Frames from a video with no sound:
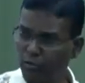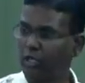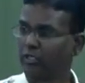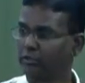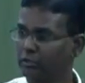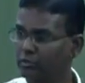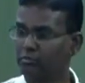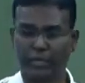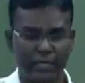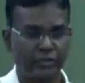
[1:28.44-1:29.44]
do
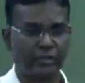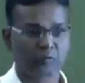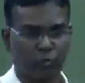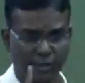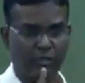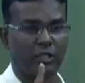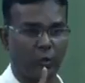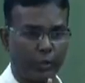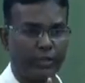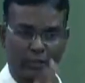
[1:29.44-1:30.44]
consume Danshen once in
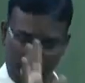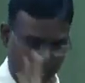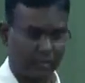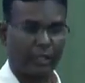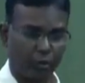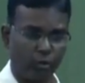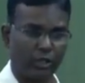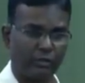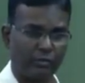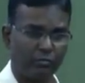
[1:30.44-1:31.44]
a week. Yes, I do
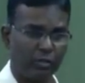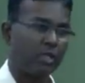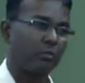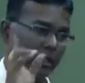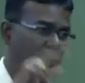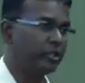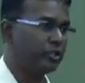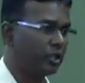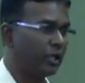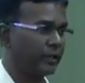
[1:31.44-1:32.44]
consume. But
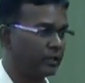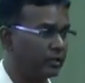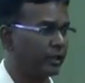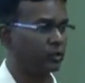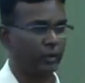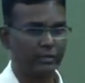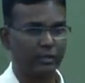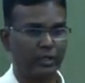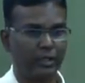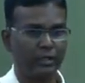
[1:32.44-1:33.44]
initially, I did take twice
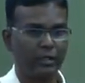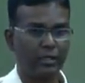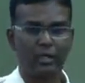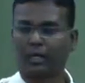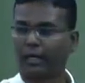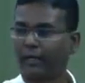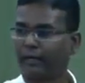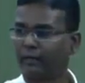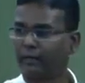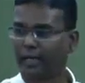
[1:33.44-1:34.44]
a day.
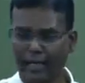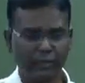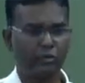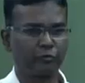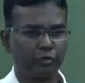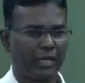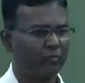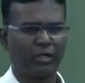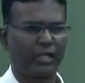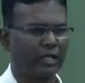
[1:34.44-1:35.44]
And as of today,
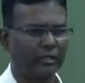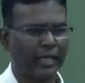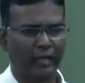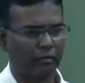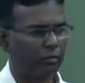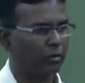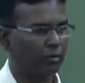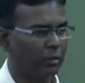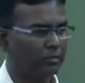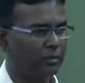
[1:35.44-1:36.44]
I'm very healthy. I have no
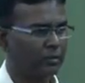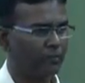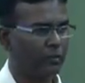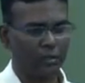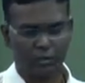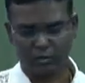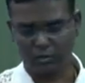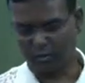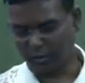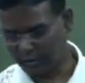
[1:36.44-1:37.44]
problems.
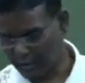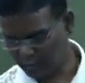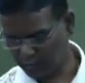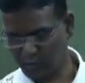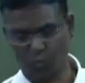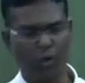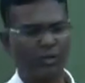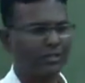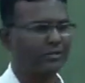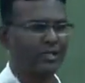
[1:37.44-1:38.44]
So in that way,
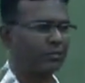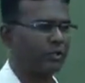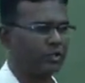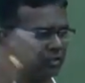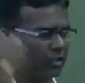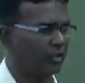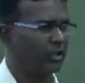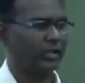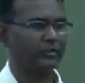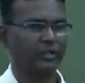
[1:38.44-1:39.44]
what is that which
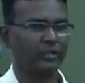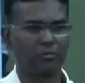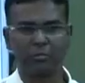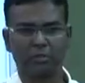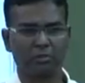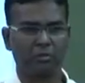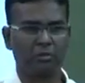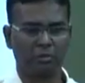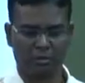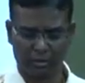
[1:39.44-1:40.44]
really attracted me
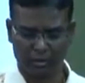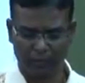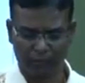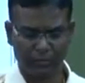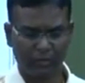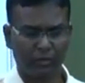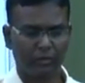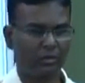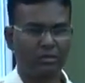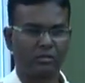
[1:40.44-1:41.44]
to
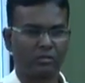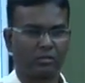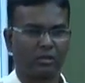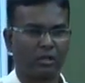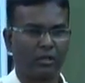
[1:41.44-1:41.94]
this